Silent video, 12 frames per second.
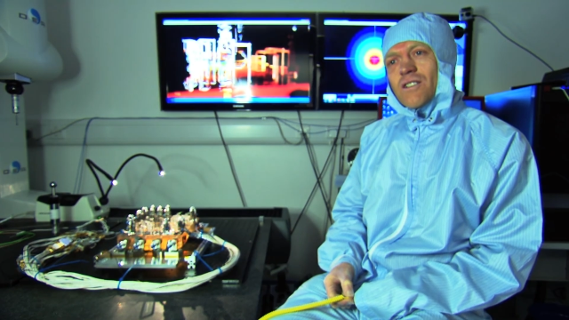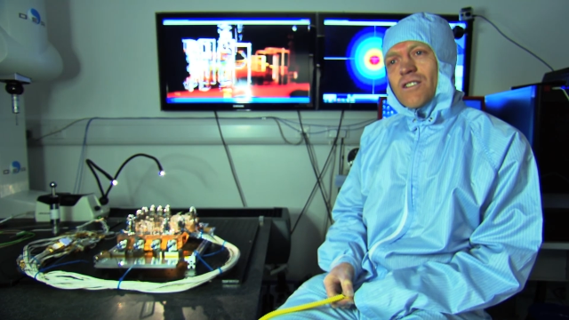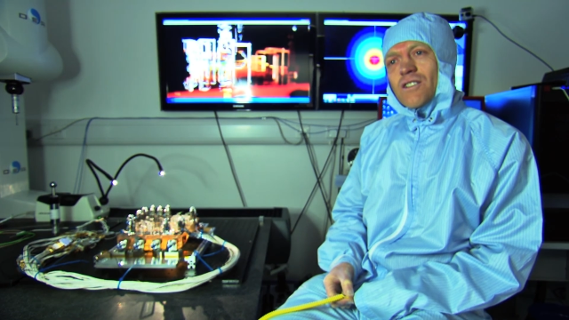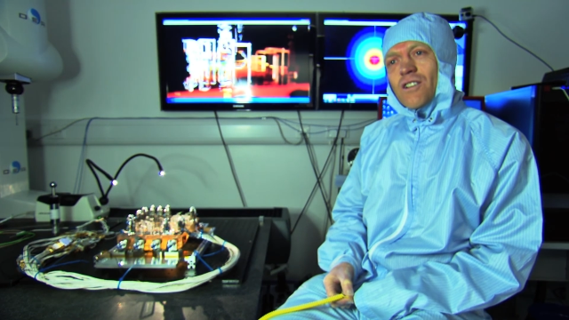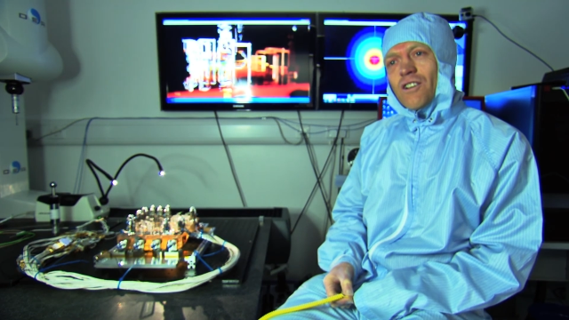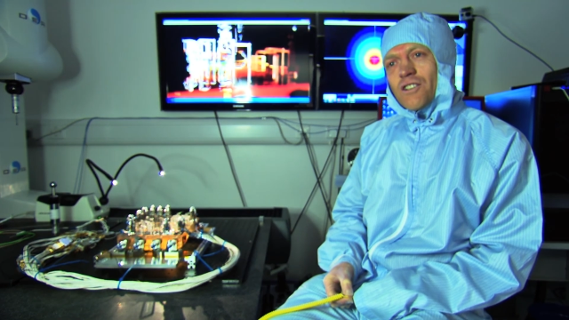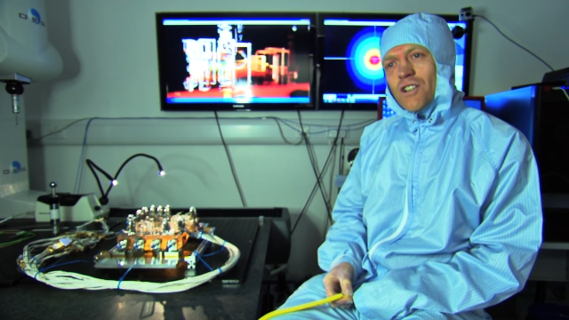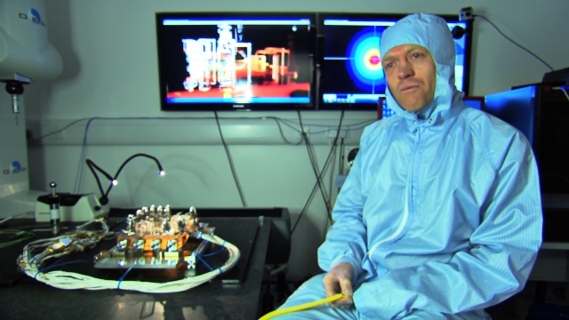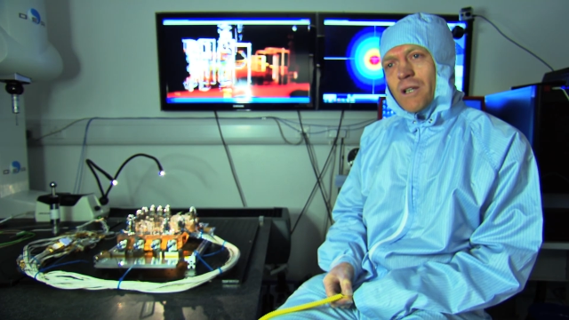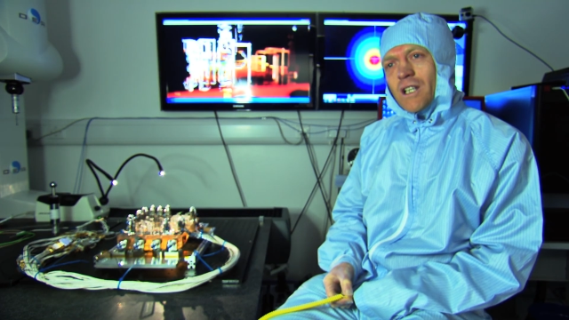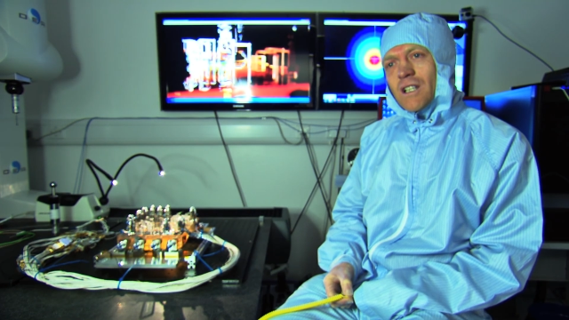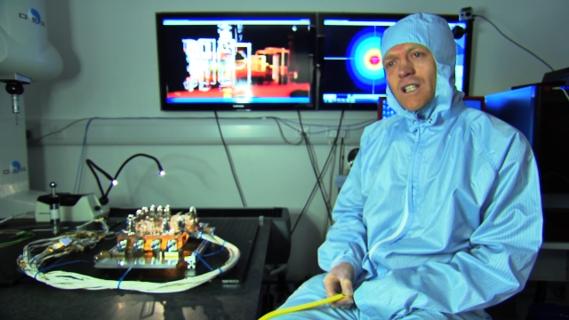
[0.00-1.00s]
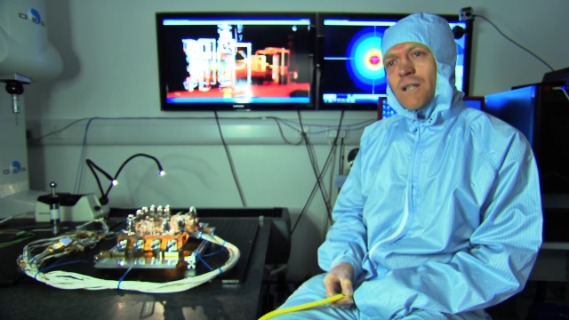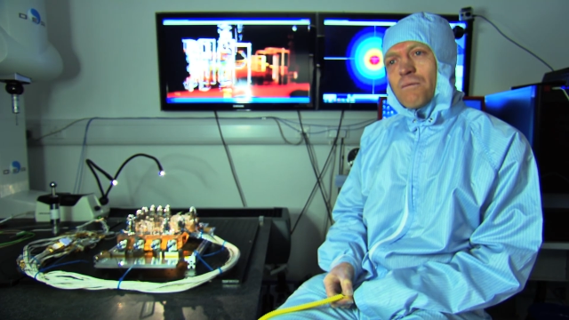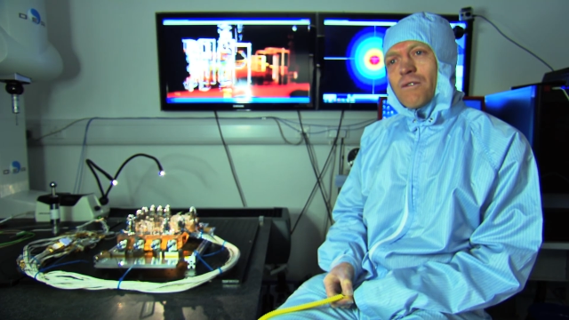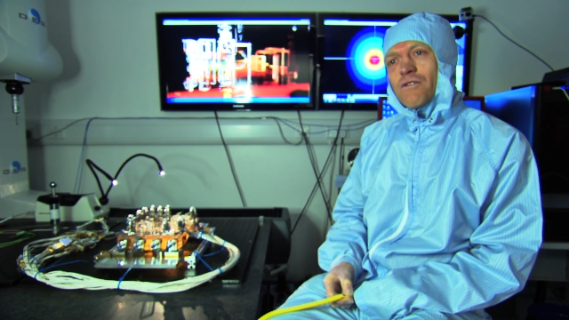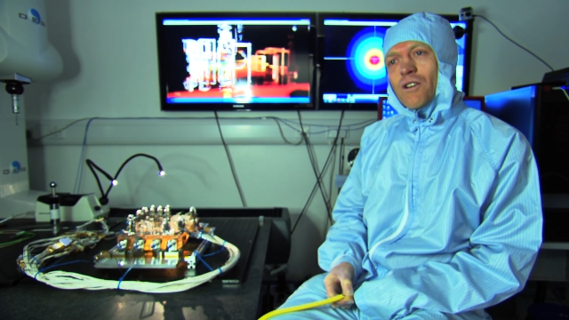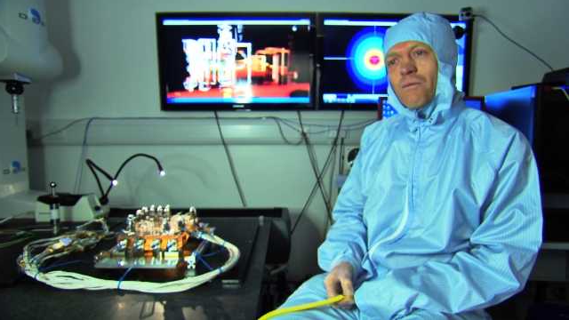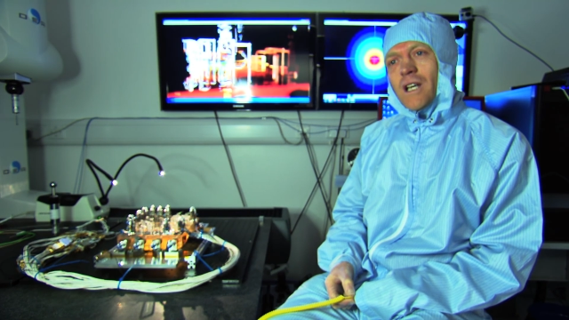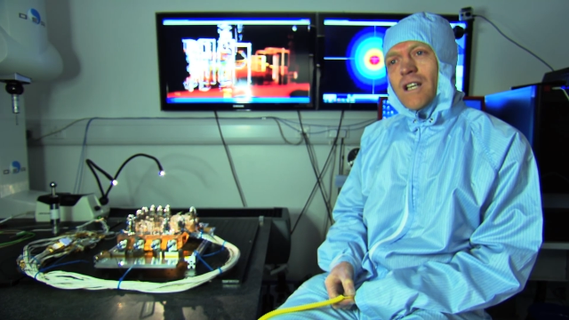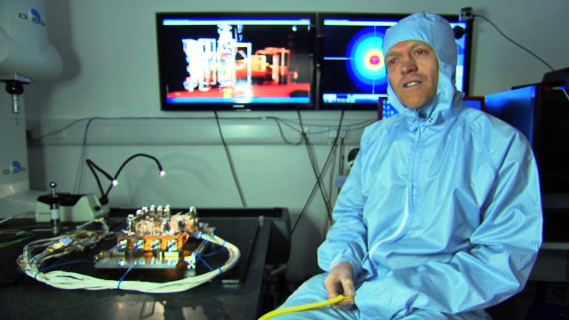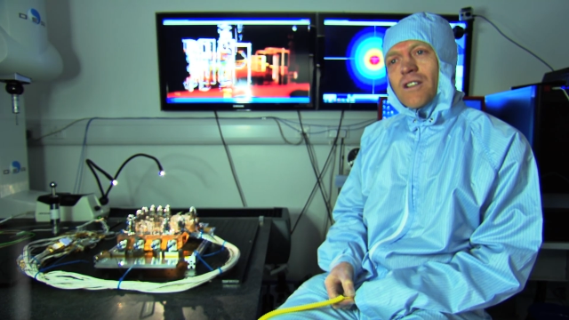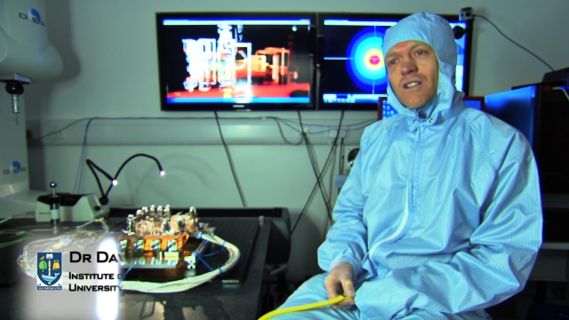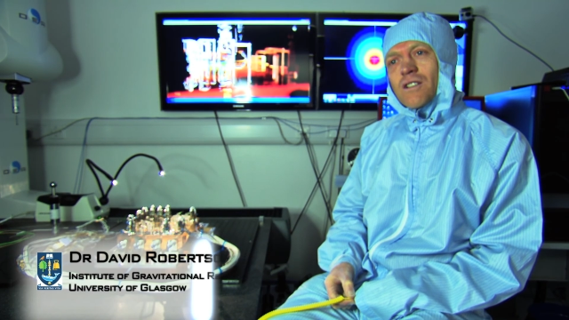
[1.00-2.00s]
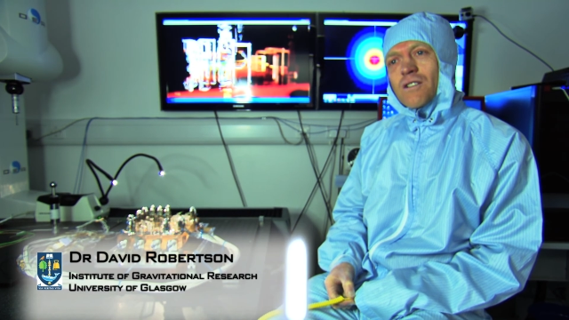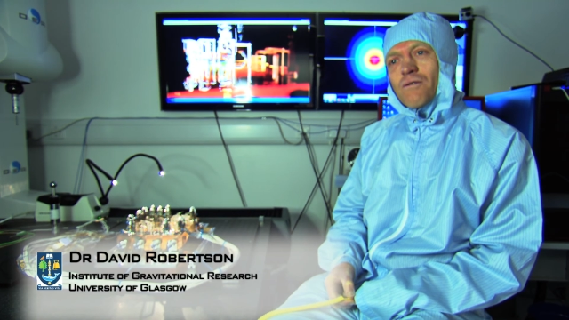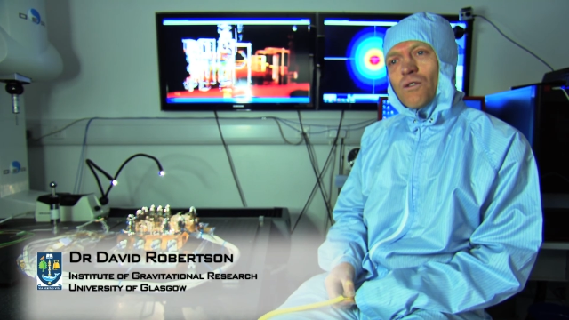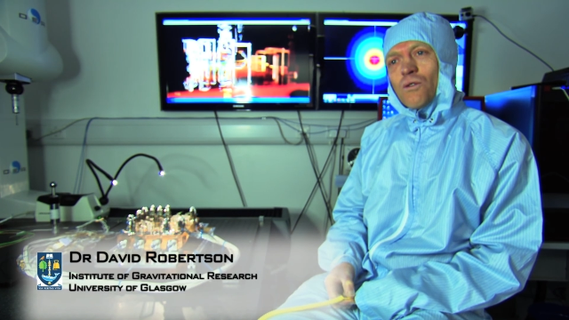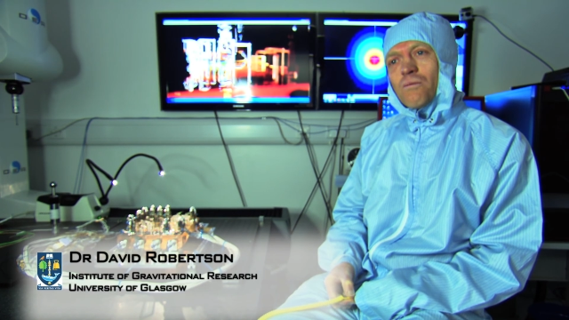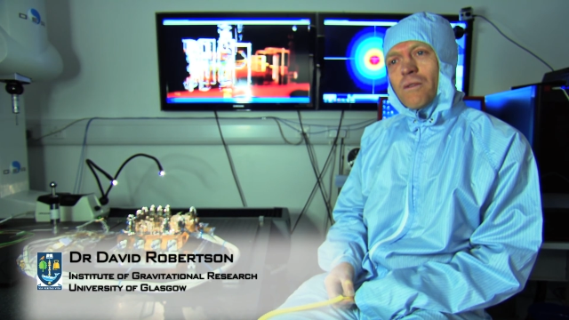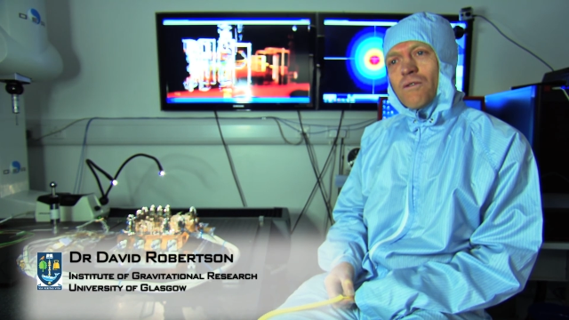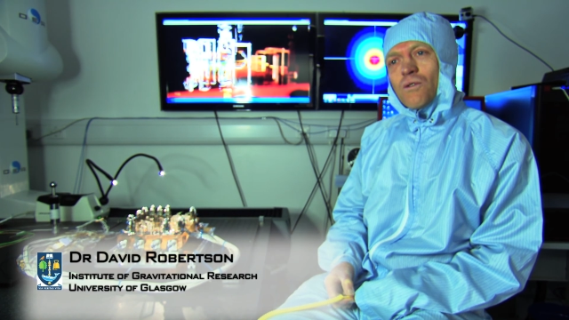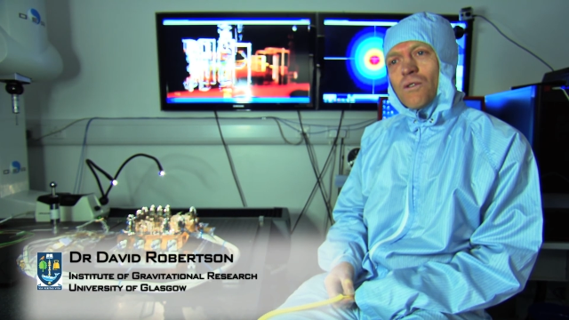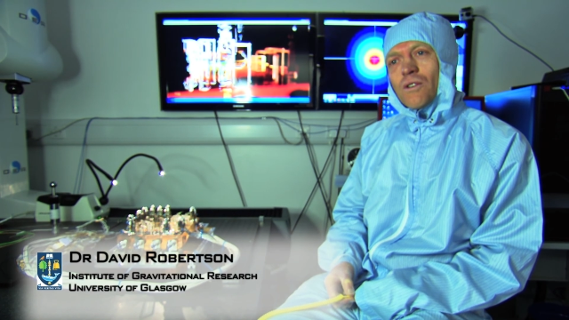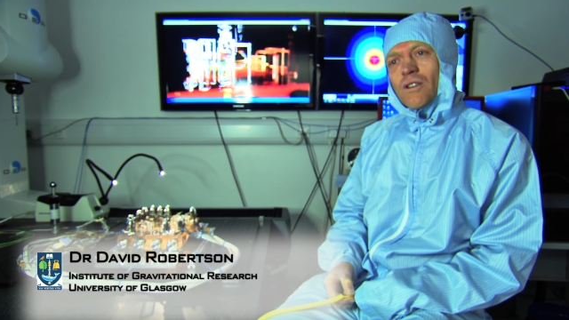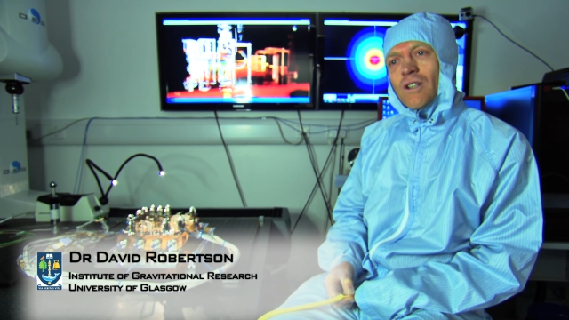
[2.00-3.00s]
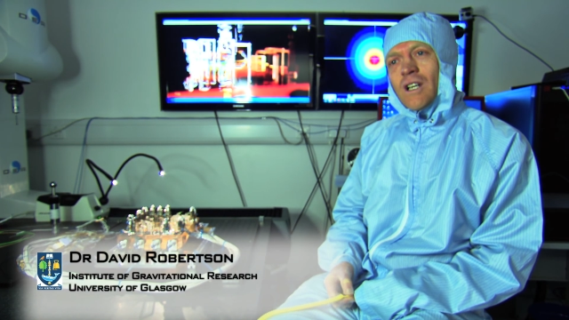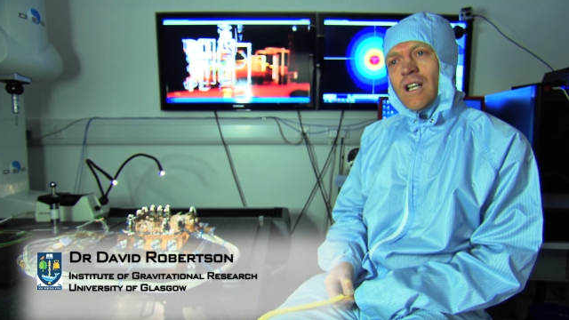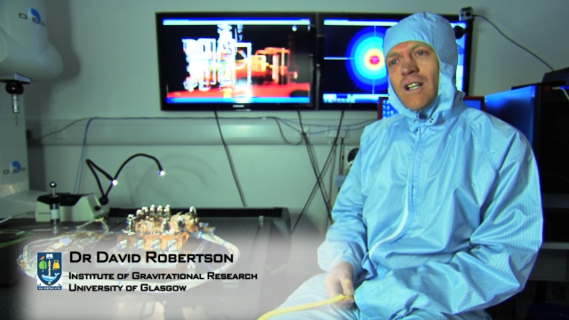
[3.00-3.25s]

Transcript: such a big leap from anything that has flown before